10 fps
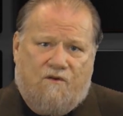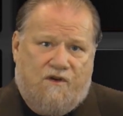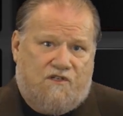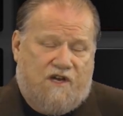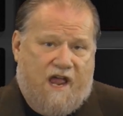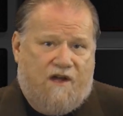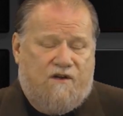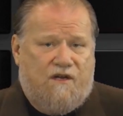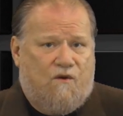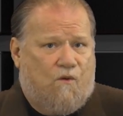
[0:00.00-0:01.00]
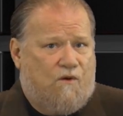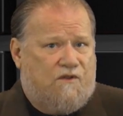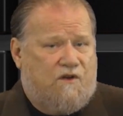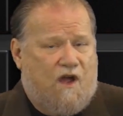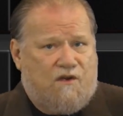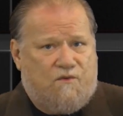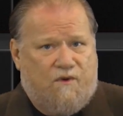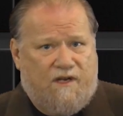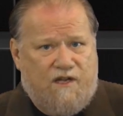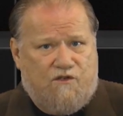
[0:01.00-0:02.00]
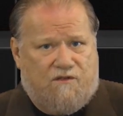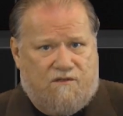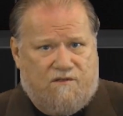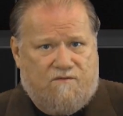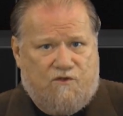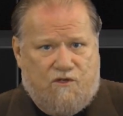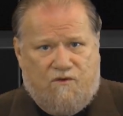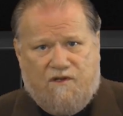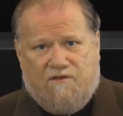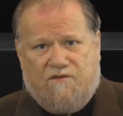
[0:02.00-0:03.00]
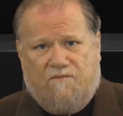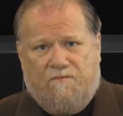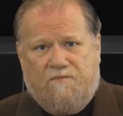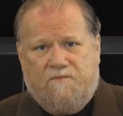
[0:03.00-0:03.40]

Christianity or Orthodox religions, Judaism.